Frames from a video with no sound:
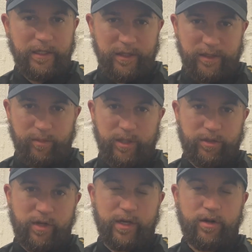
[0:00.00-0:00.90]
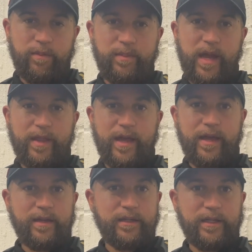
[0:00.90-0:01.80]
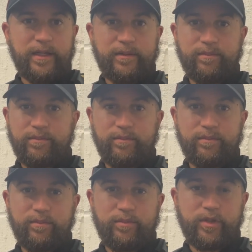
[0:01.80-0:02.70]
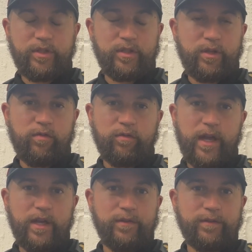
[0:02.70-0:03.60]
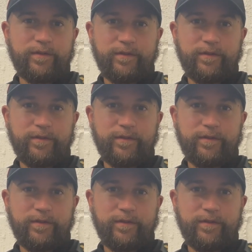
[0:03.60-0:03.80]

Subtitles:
so we could try and combat that. But it's just an array of